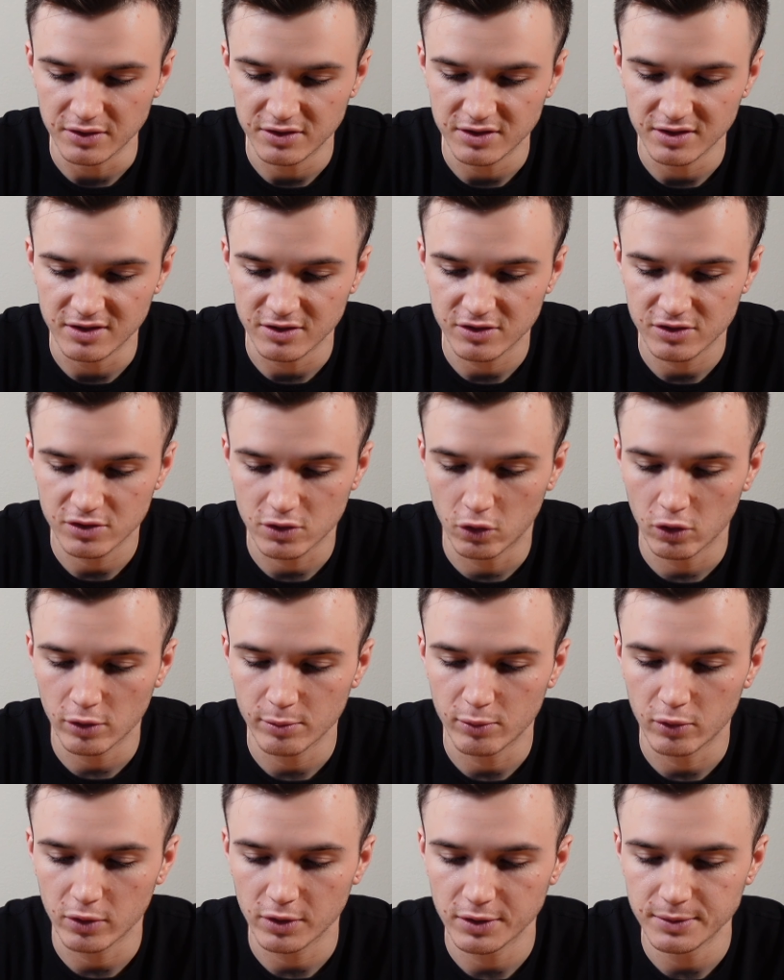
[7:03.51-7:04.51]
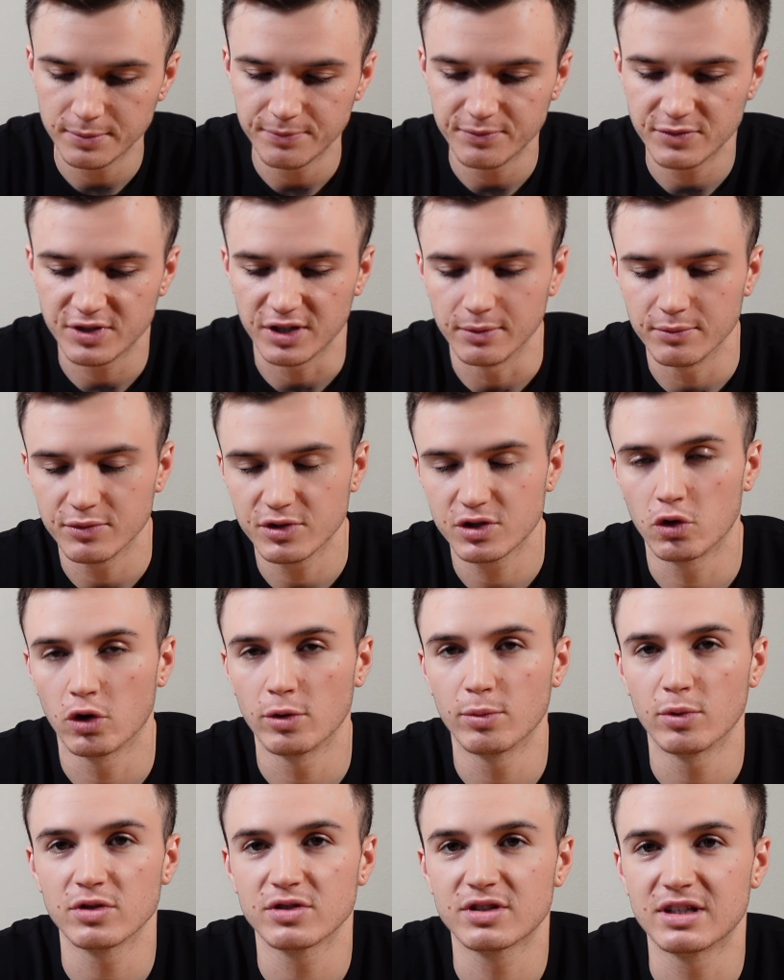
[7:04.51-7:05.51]
can see the scoreboard. So
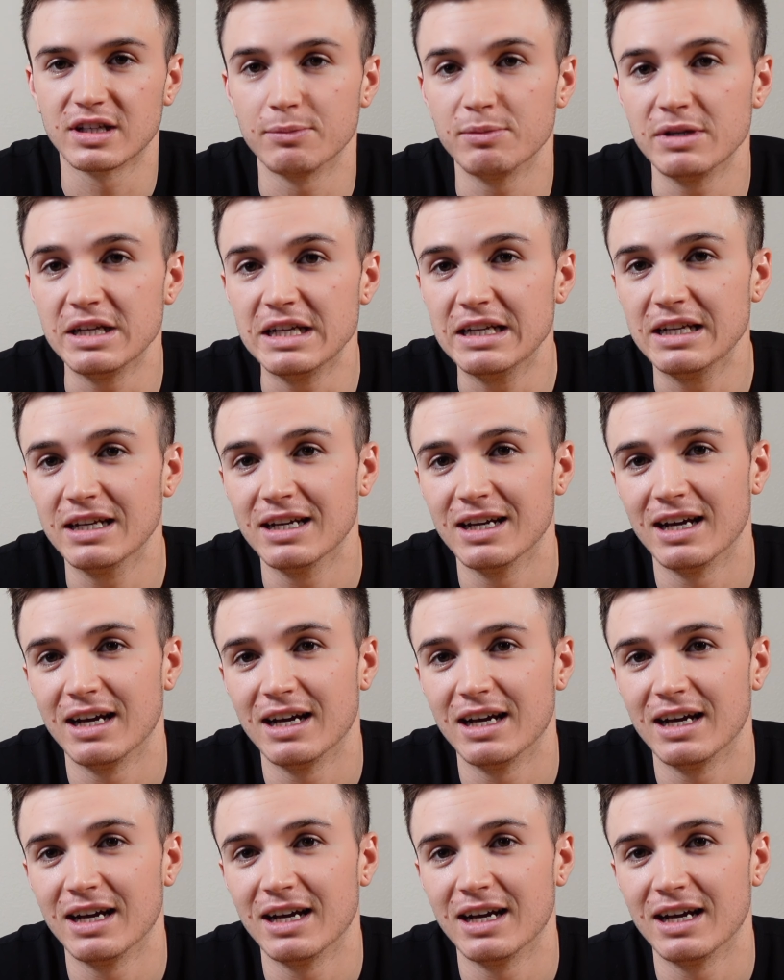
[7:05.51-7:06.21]
scoreboard is going to be